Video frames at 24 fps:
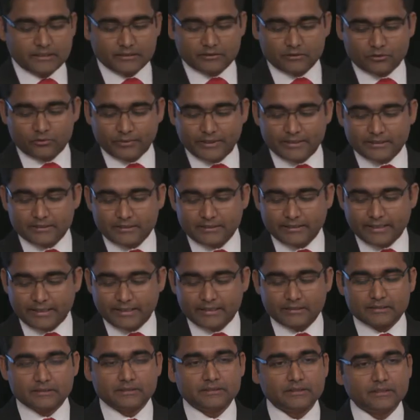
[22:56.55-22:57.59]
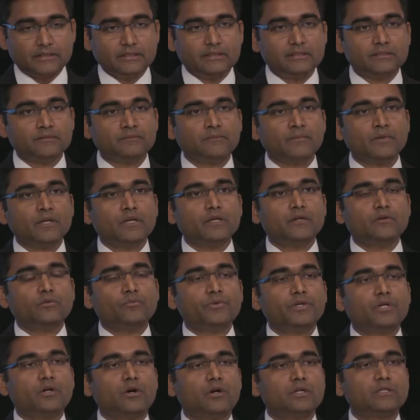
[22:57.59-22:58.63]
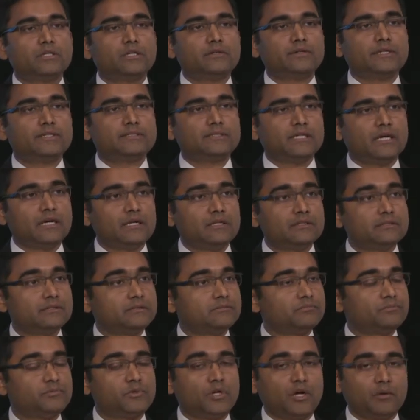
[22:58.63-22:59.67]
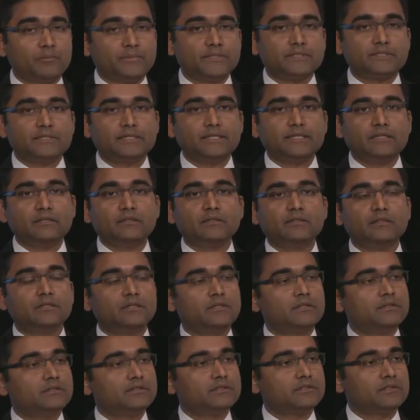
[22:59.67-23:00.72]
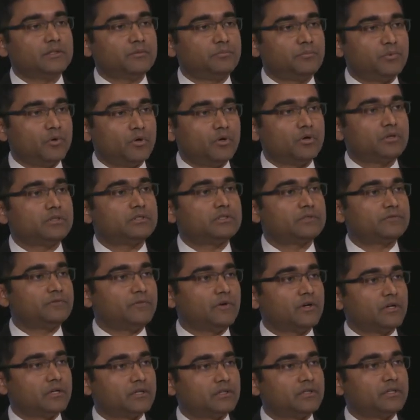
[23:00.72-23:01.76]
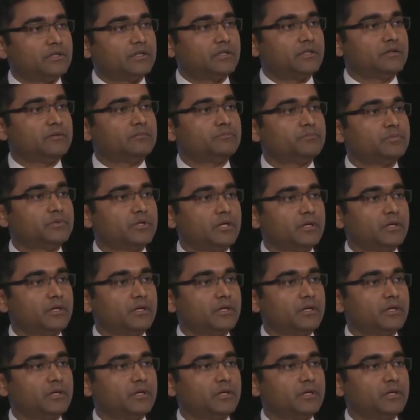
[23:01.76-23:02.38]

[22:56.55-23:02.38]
In 2018, we got the results promising, supports further